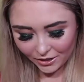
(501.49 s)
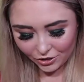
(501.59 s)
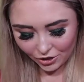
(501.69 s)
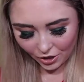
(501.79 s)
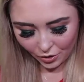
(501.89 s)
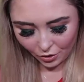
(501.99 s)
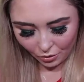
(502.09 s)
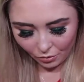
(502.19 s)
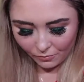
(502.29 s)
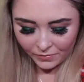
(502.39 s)

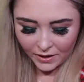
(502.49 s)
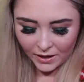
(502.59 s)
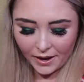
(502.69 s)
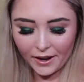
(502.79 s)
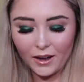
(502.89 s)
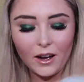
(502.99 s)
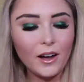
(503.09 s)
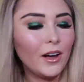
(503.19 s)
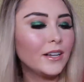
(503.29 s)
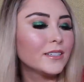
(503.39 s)
So I
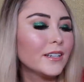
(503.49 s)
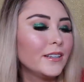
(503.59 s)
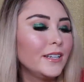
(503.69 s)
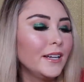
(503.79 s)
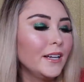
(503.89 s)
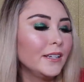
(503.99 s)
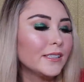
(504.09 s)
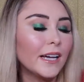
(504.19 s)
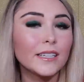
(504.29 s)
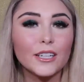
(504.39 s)
got
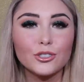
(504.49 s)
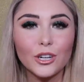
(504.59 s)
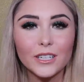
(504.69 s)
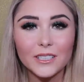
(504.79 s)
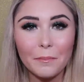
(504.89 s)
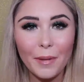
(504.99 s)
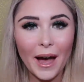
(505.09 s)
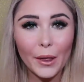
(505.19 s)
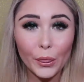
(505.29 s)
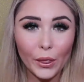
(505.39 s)
these anti-stress
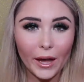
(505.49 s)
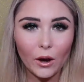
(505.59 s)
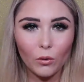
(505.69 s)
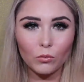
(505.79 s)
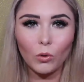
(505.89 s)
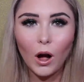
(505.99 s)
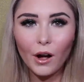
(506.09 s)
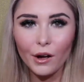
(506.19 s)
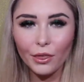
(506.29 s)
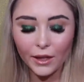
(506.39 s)
bath like
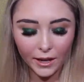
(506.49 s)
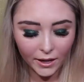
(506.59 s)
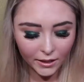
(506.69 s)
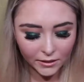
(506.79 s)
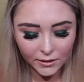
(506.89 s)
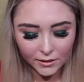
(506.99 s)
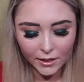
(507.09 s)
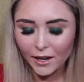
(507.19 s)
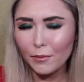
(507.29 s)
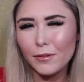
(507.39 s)
rock things.
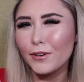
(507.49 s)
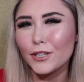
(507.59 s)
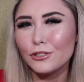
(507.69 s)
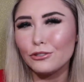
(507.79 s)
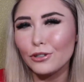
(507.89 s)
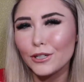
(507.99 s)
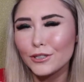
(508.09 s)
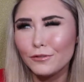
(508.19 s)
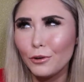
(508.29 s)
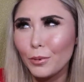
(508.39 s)
I am a very
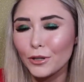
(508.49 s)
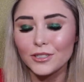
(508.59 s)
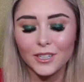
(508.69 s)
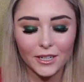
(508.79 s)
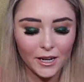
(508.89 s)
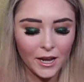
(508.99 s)
stressful person.